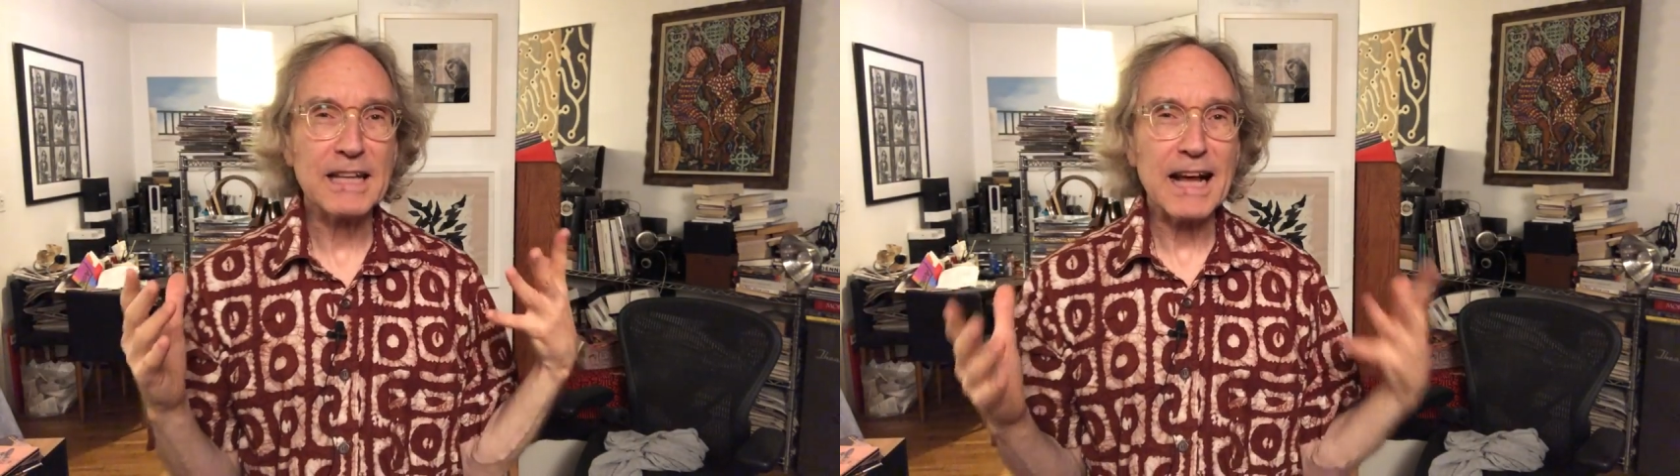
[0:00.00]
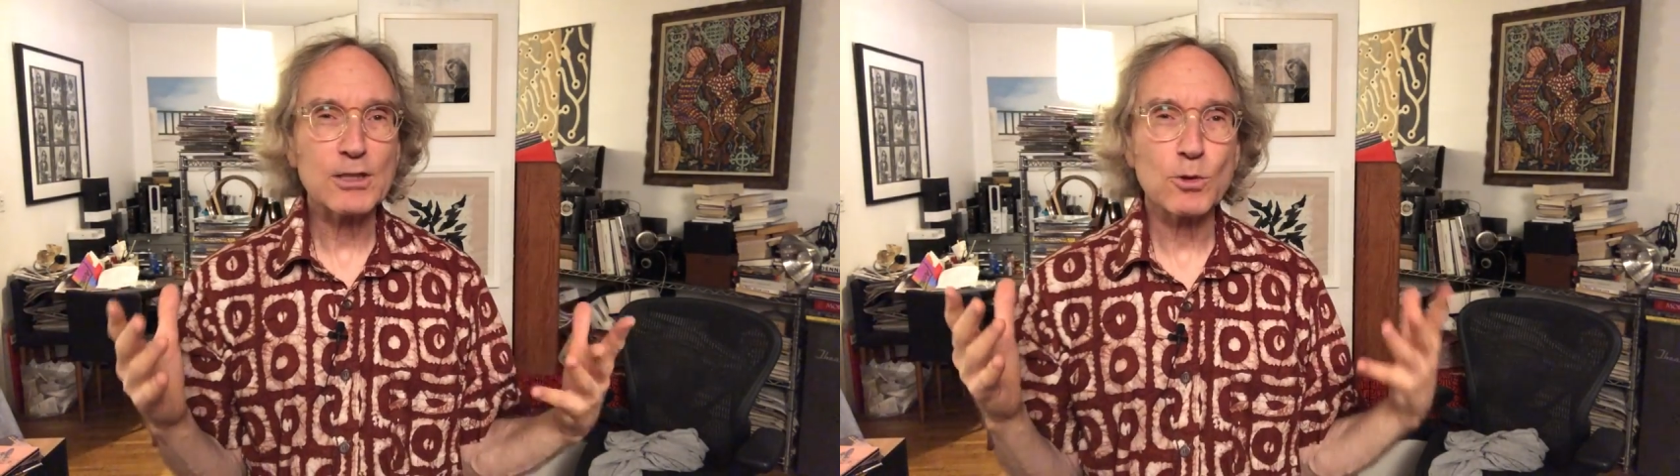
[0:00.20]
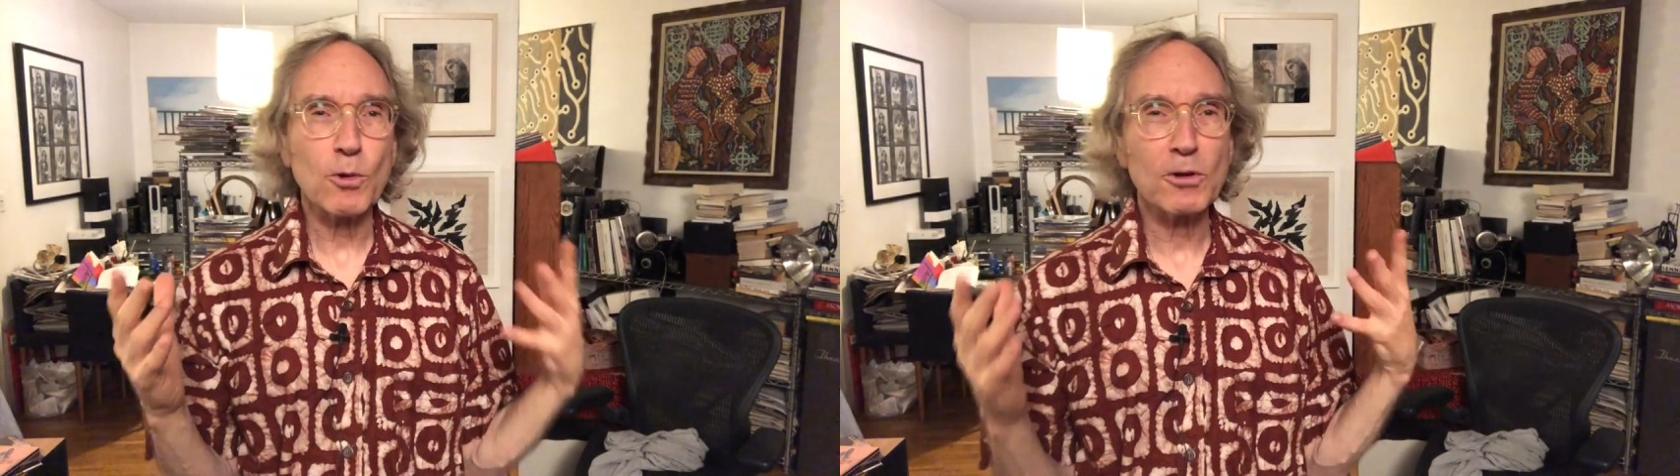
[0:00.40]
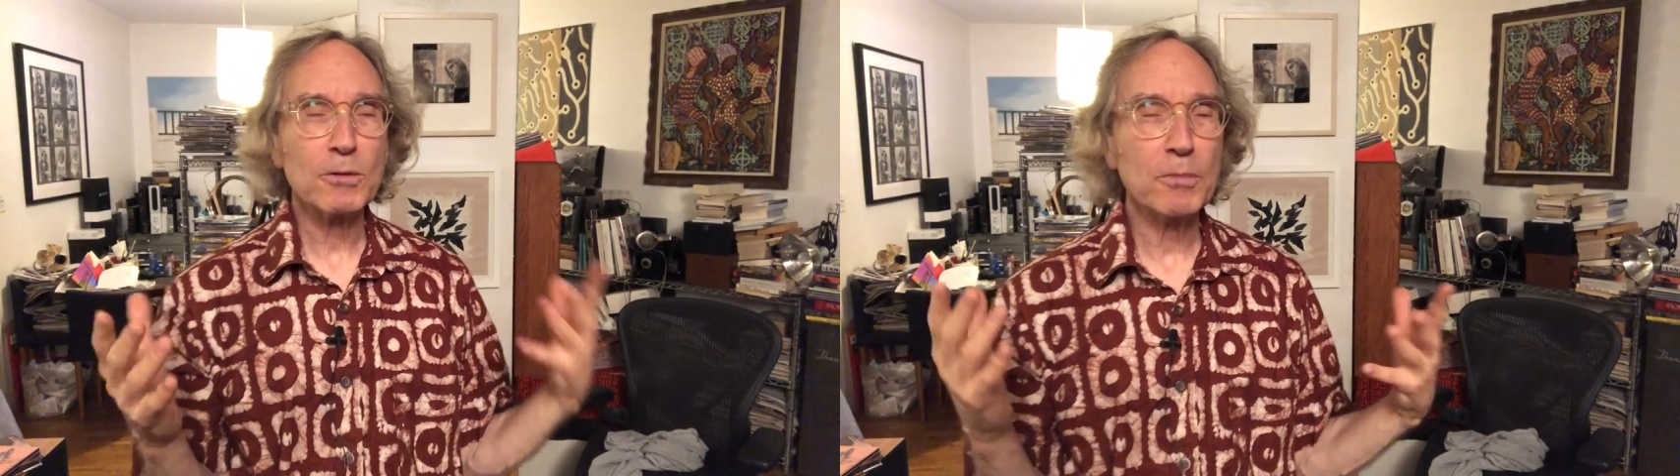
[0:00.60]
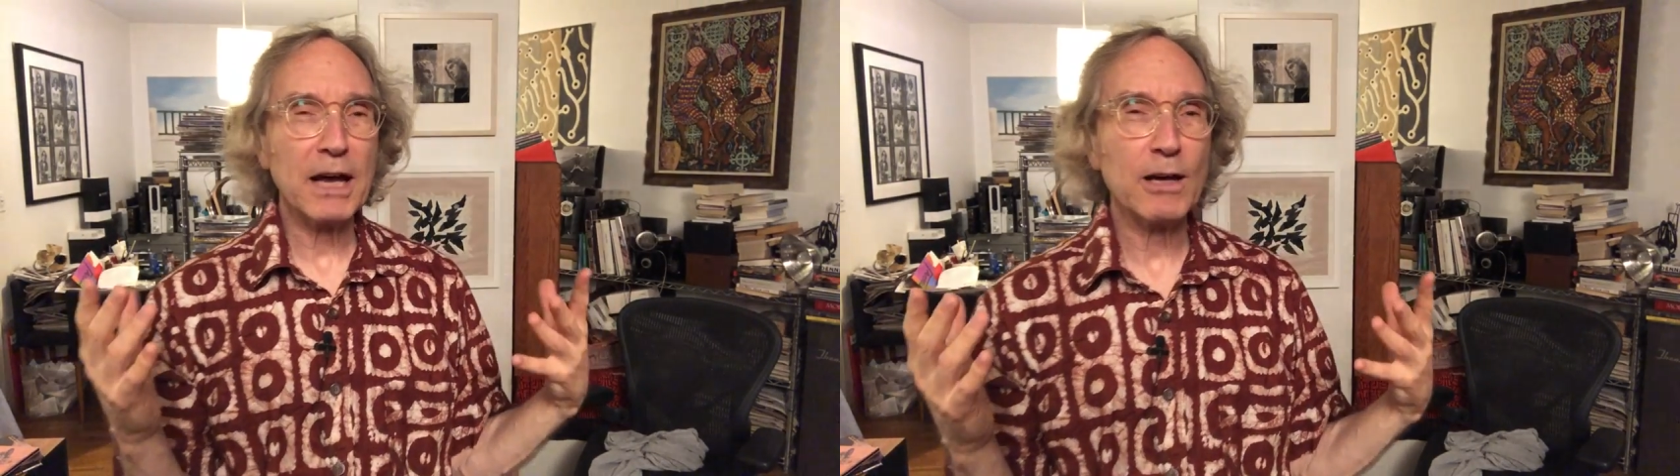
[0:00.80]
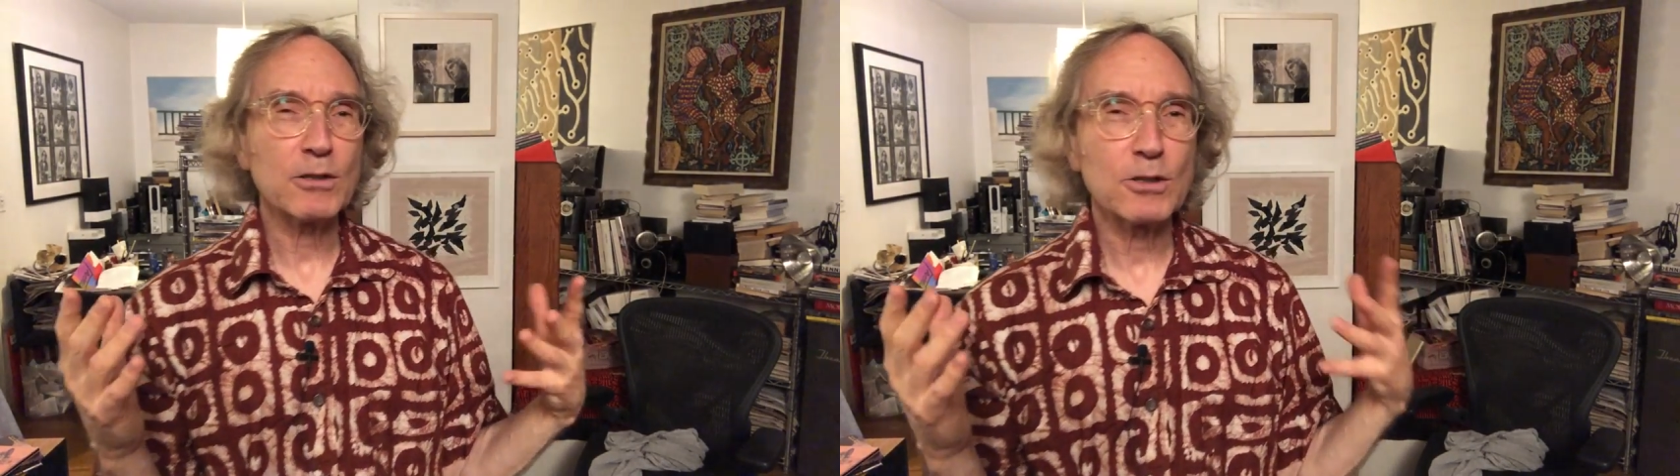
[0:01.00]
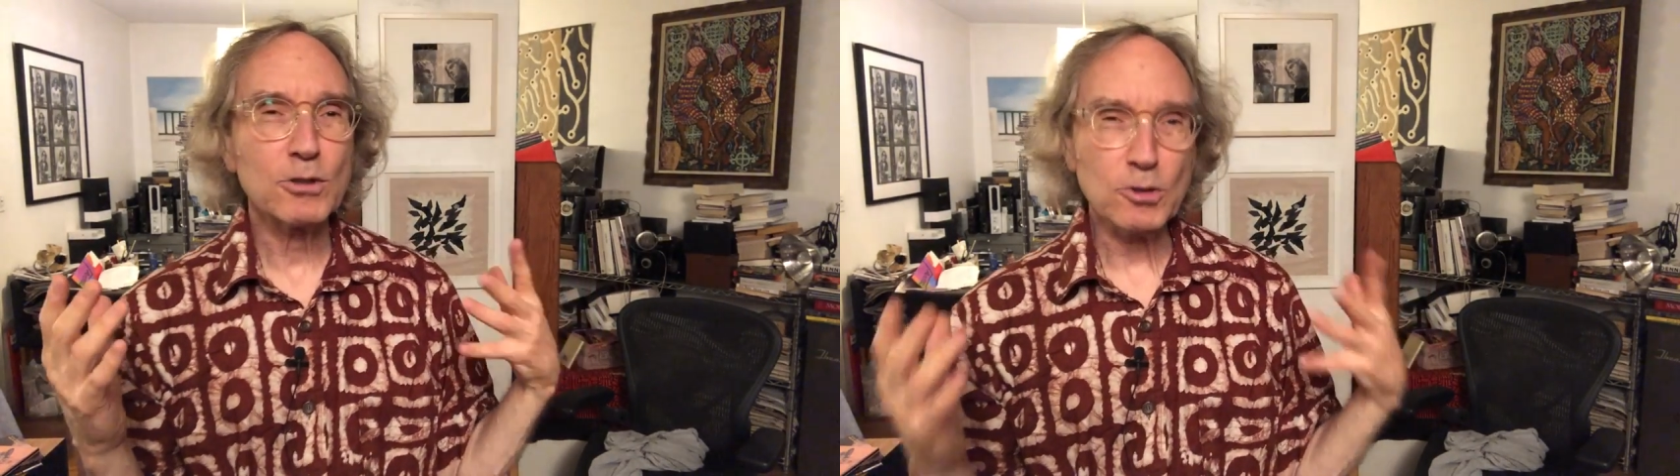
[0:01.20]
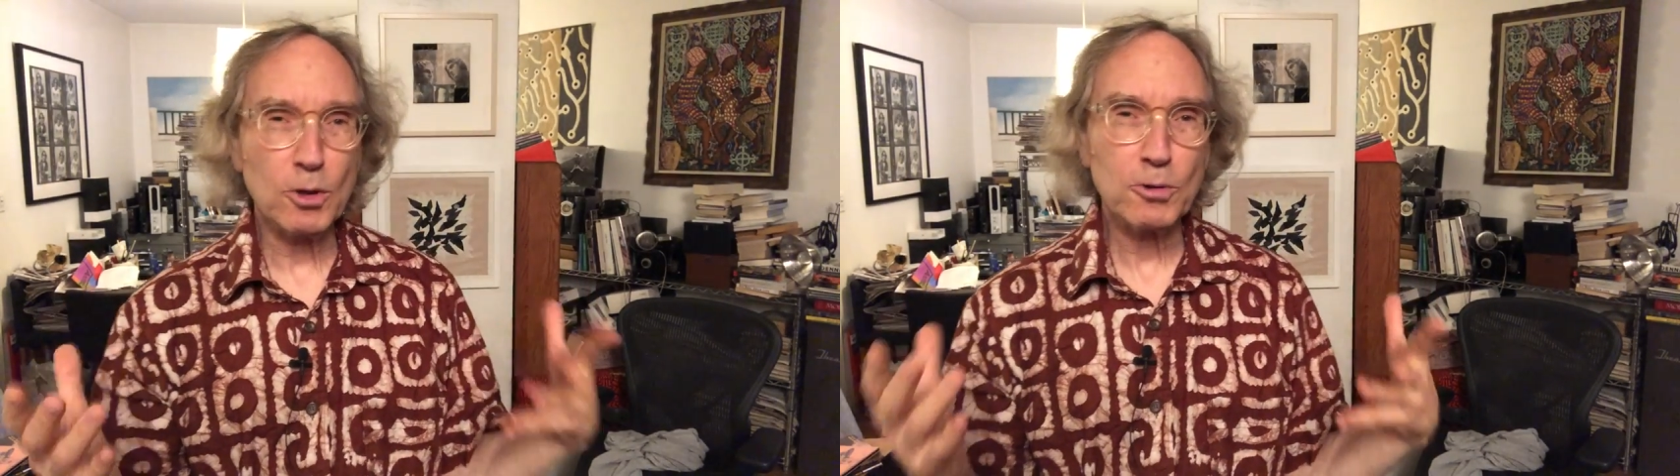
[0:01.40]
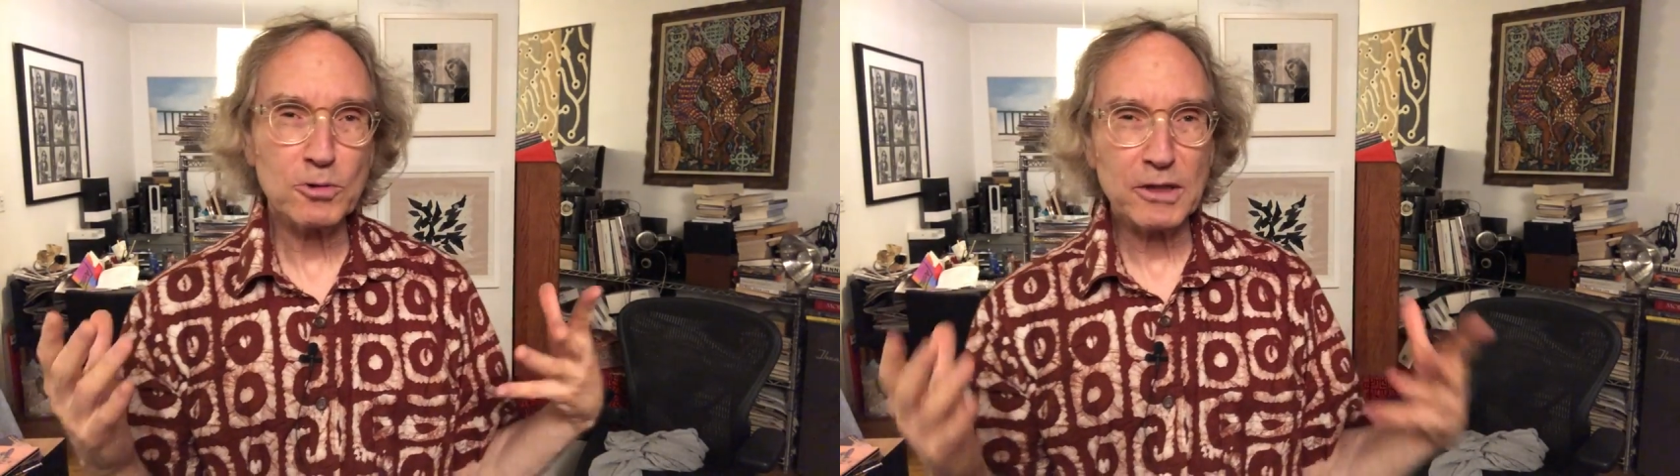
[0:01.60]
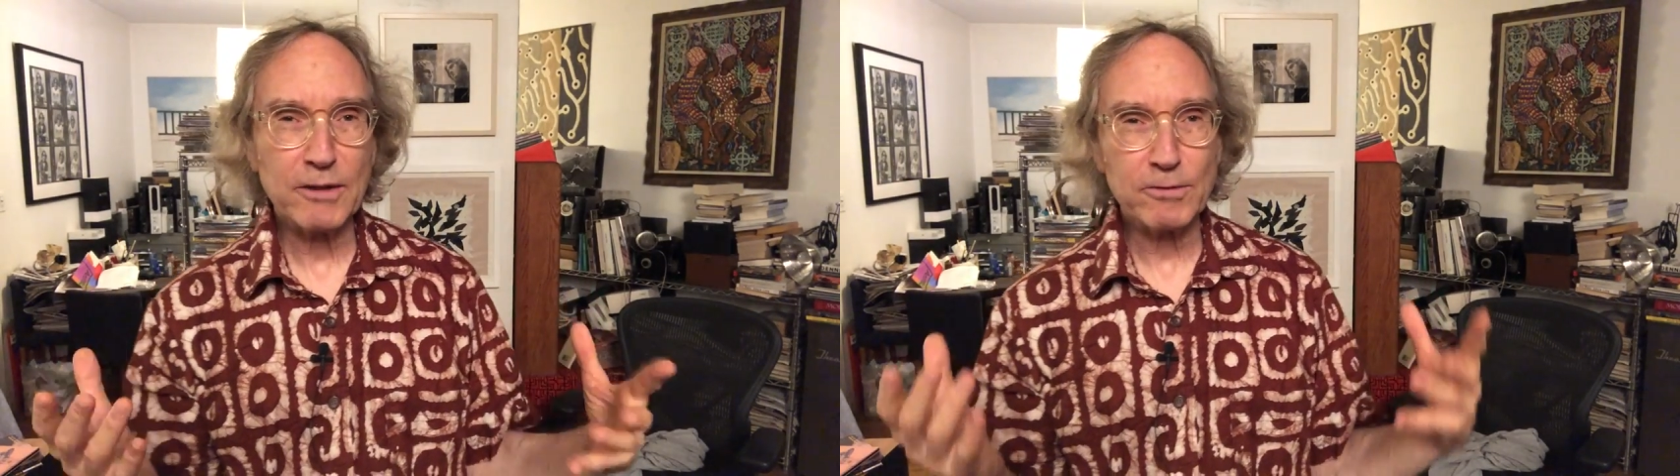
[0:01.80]
that's all about
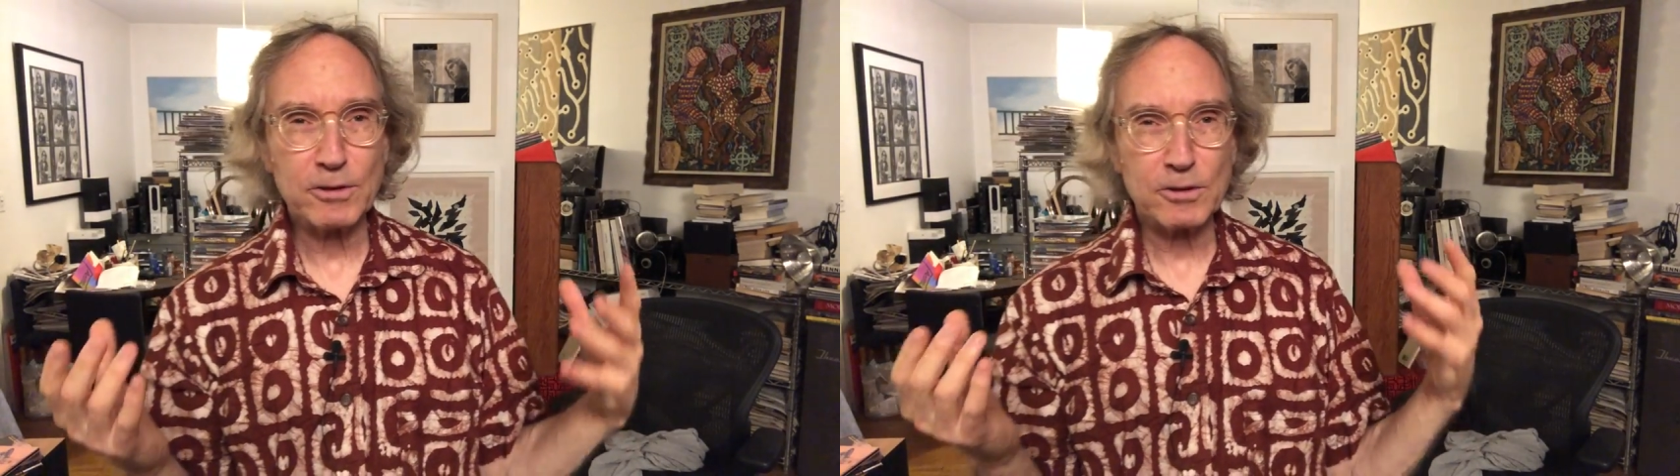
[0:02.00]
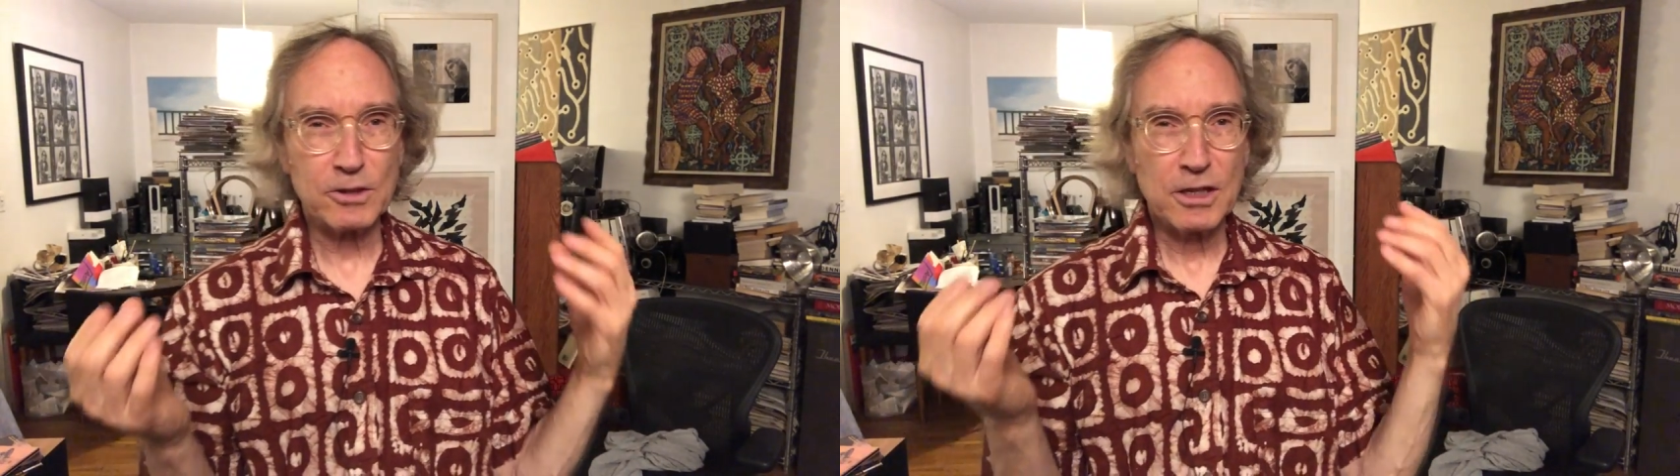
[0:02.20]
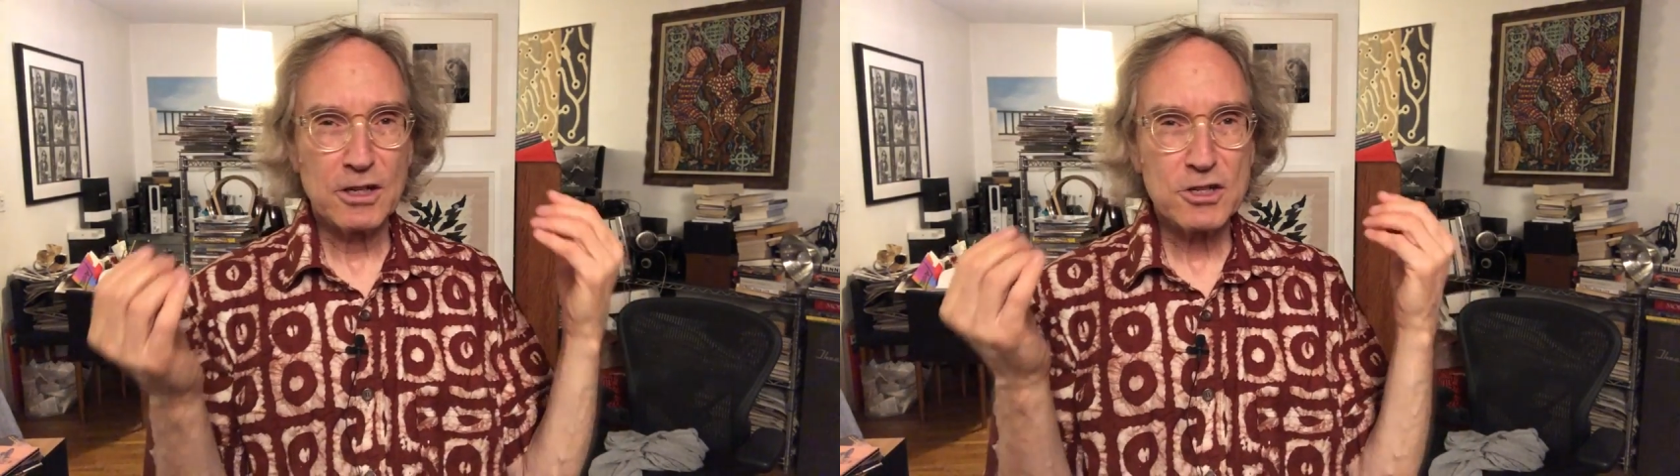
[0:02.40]
low-level,